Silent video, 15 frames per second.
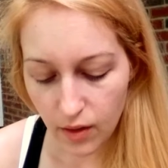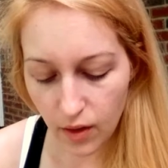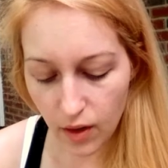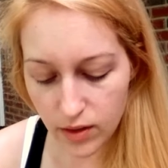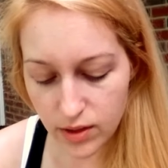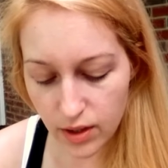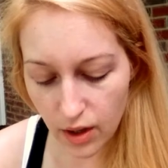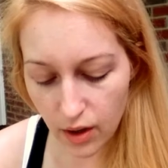
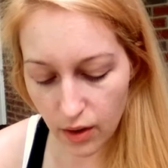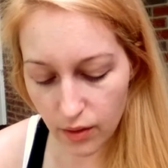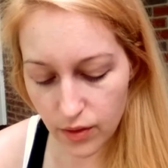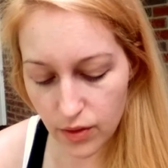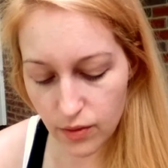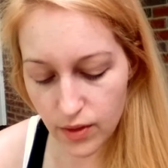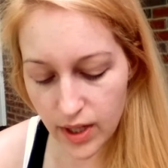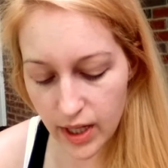Also,
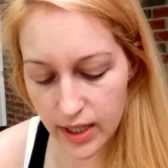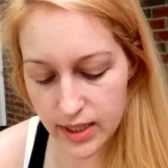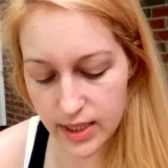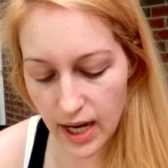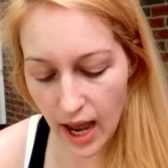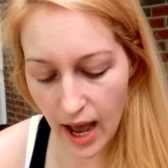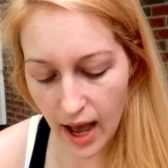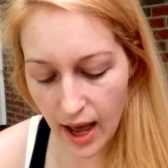you can
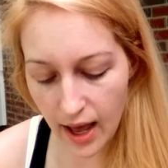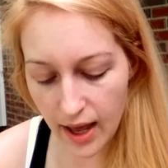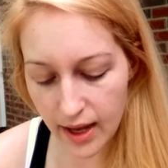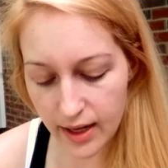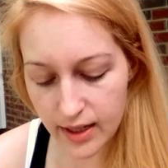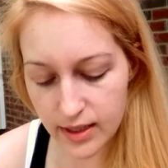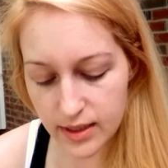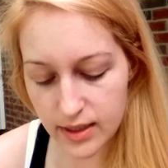
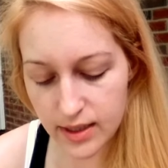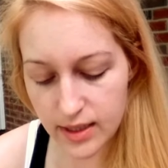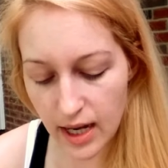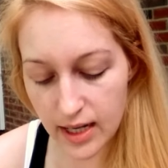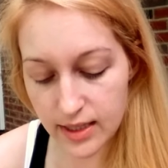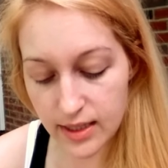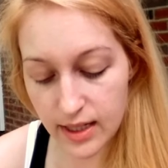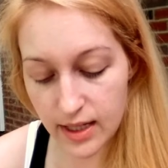tag
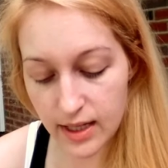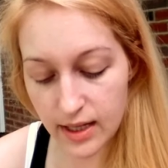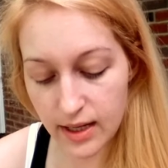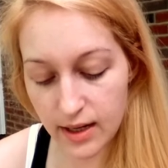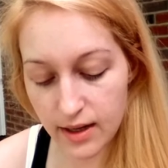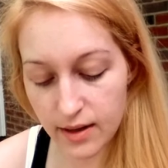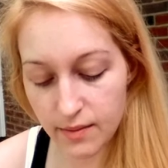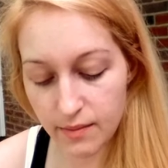
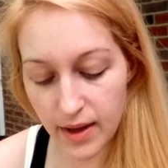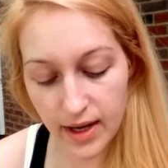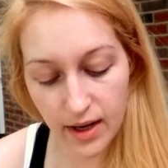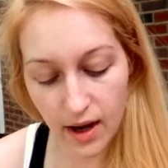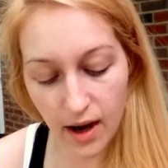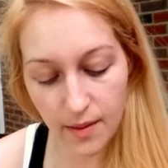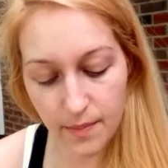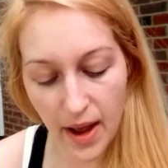Desi
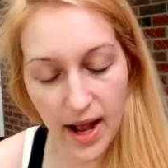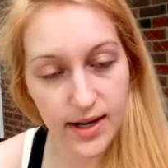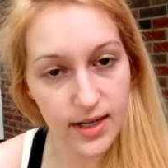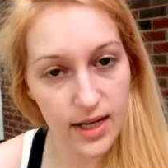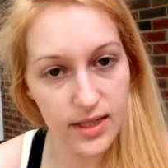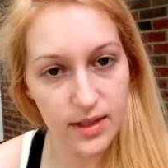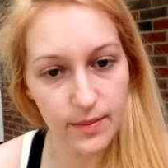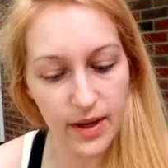Makeup
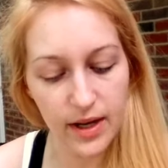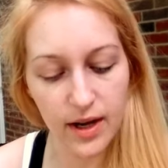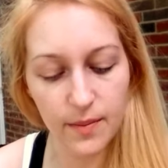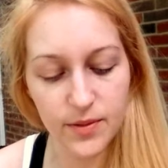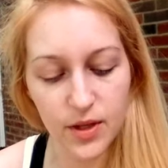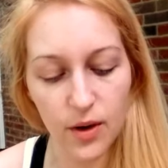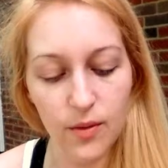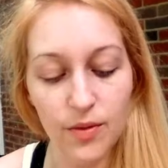@Desi
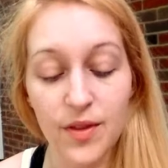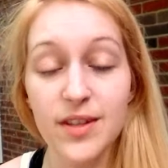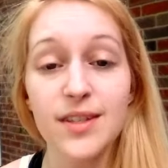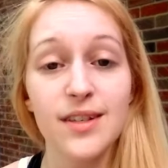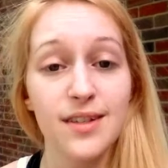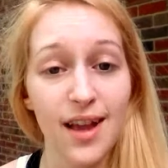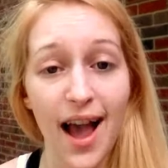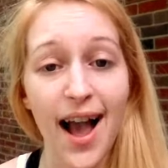Makeup. So this
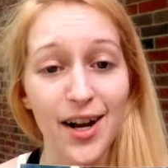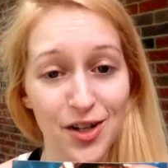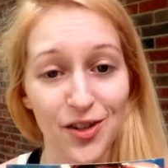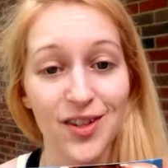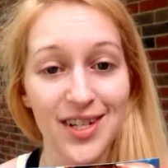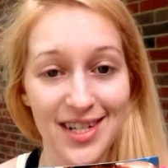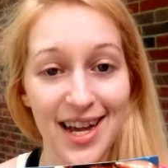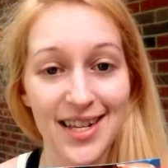is
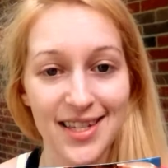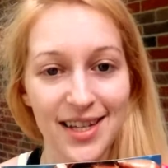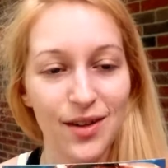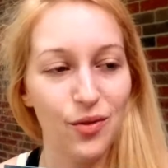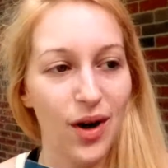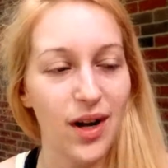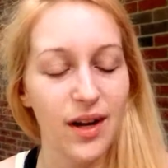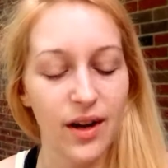actually
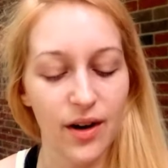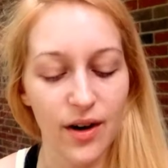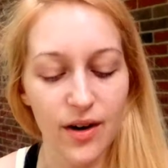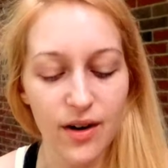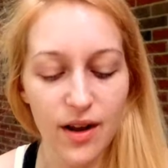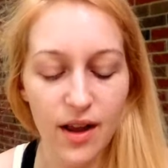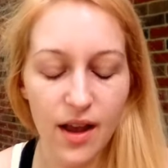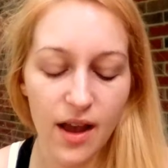Desi right
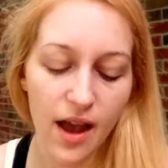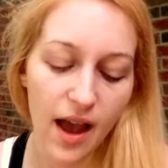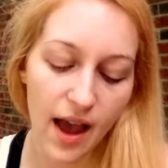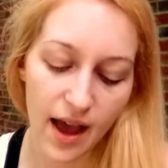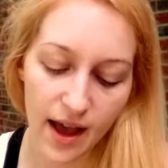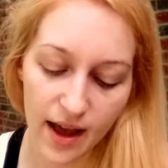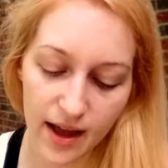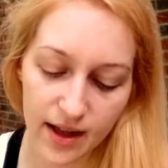here.
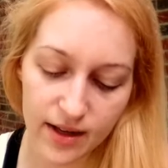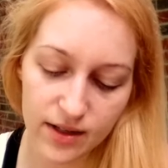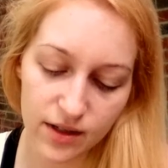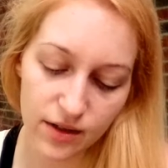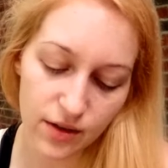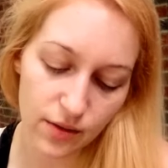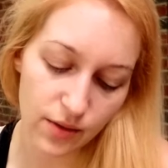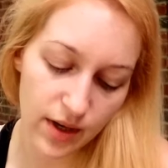And
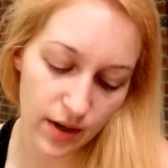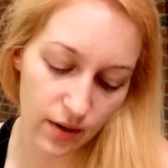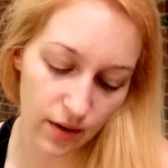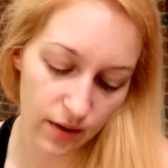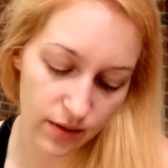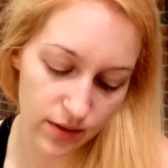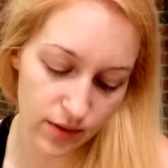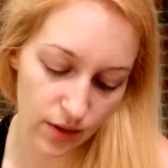you can
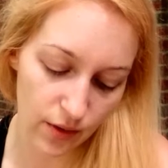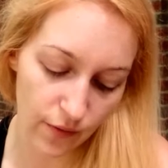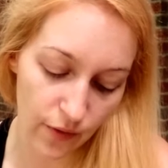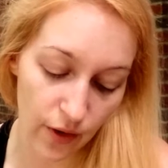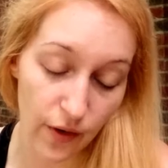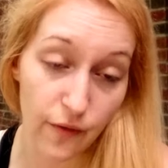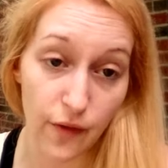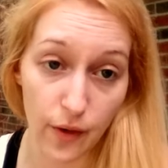also,
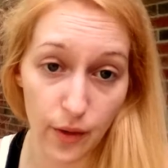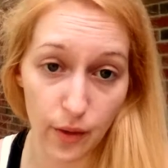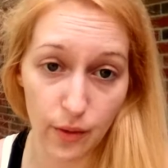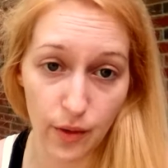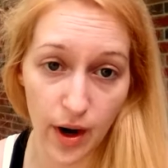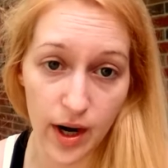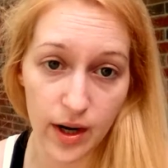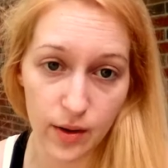for a photo
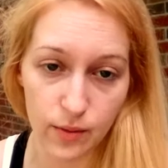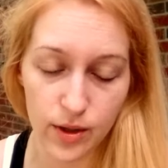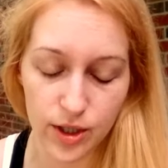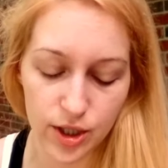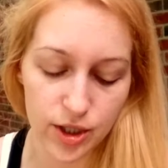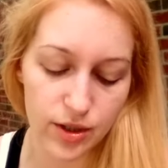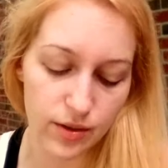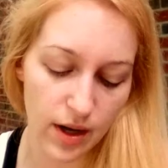credit,
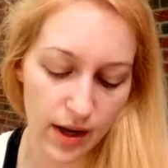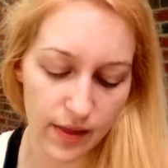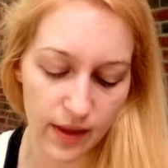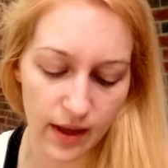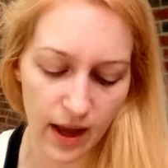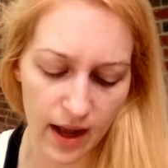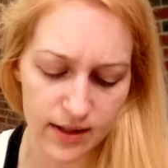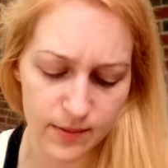which I
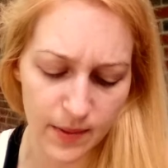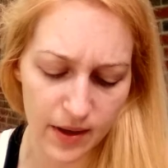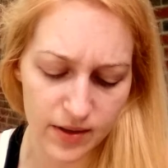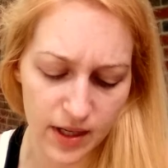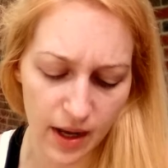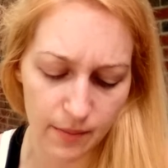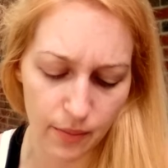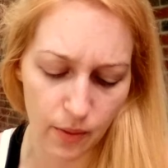think adds about
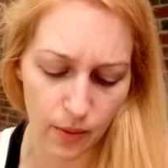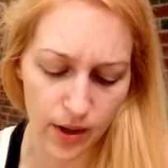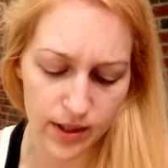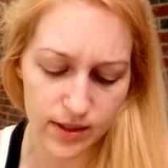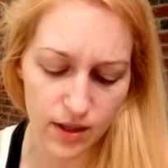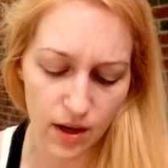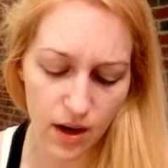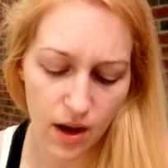10
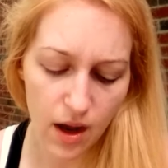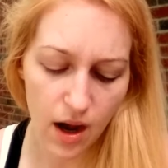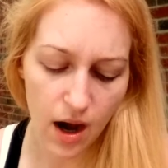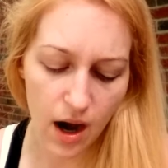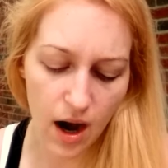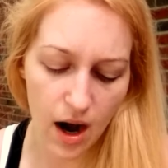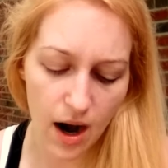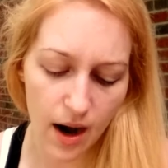points,
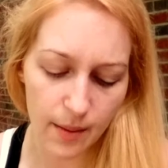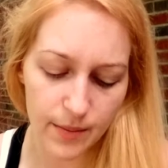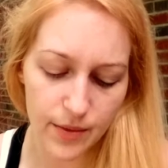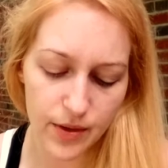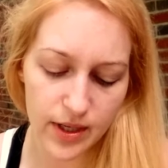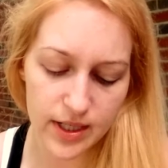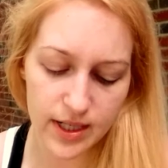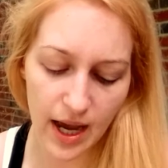
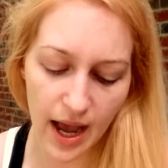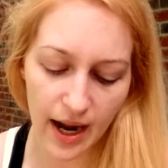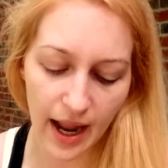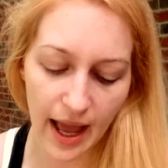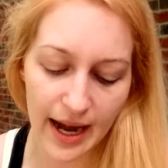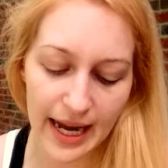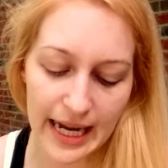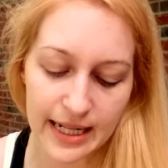you could tag
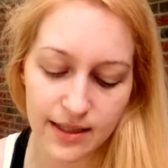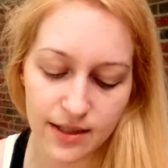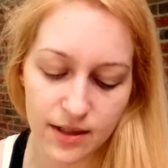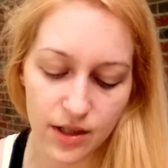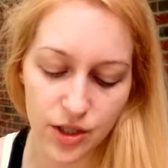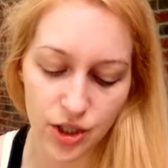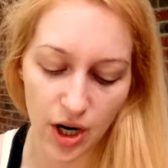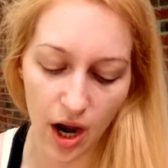
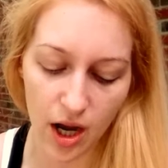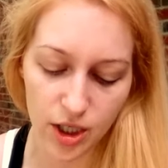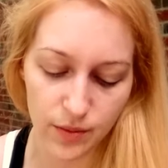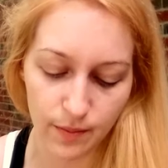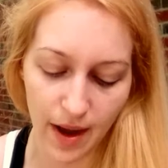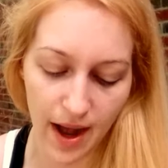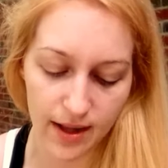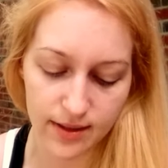@InstaJosh
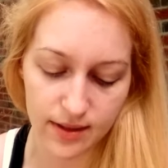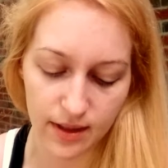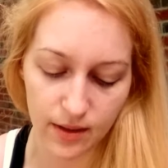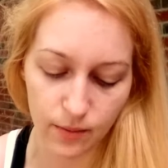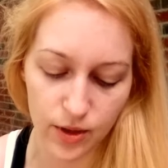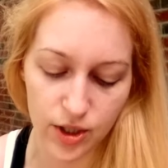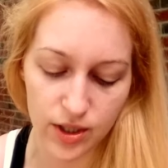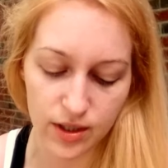
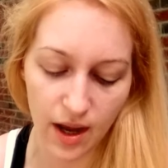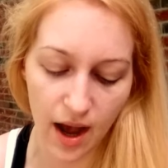Madsen, which is